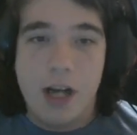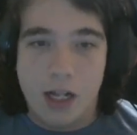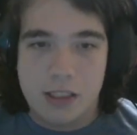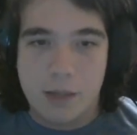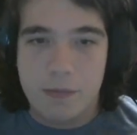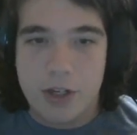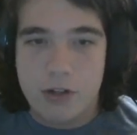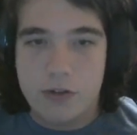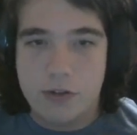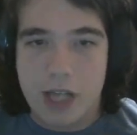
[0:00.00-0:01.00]
on something
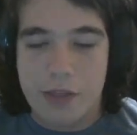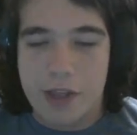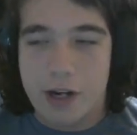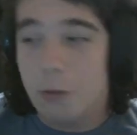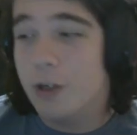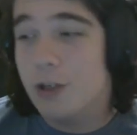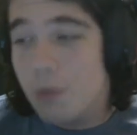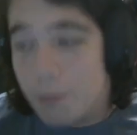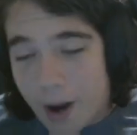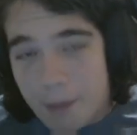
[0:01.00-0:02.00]
useful down there, which
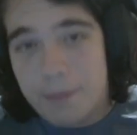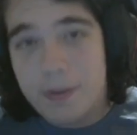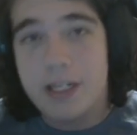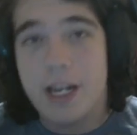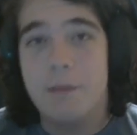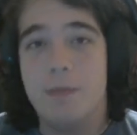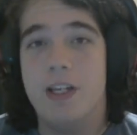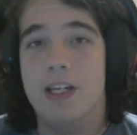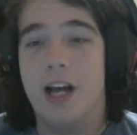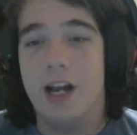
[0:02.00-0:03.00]
will probably take
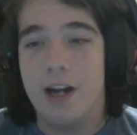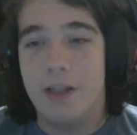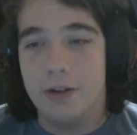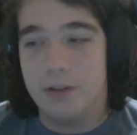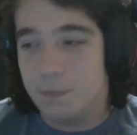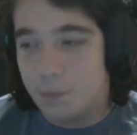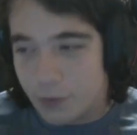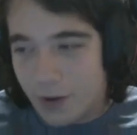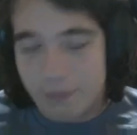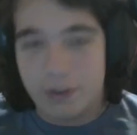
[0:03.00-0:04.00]
me another
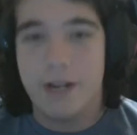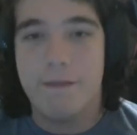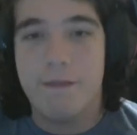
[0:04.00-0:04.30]
forever to get